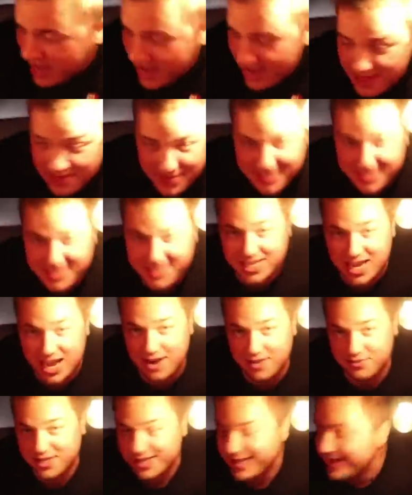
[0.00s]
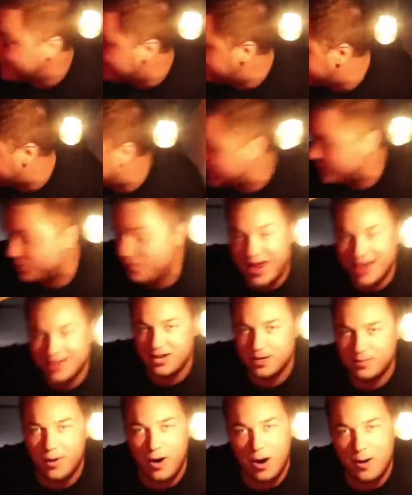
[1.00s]
and this is kind of the, the
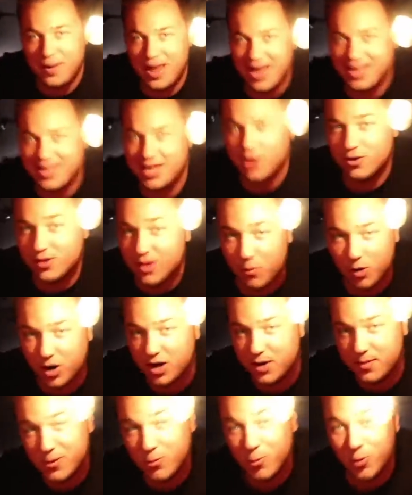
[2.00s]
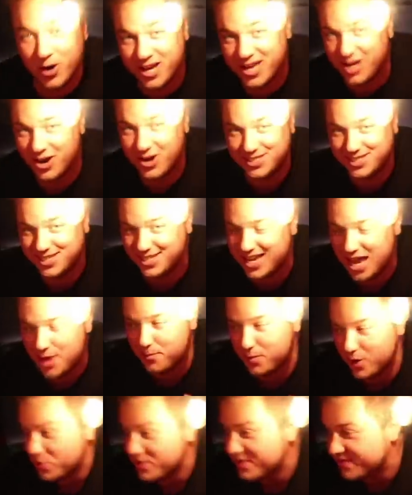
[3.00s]
expanded part back here that we're going to be working on today.
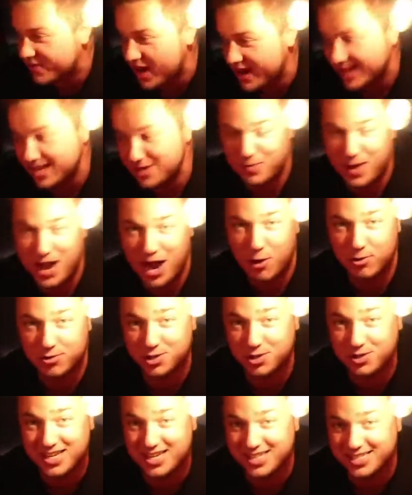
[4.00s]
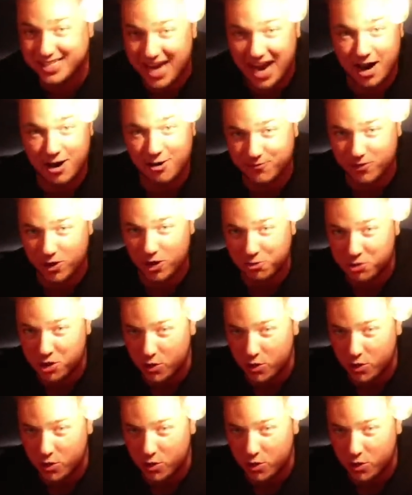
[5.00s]
But we've got to get power to the entire vault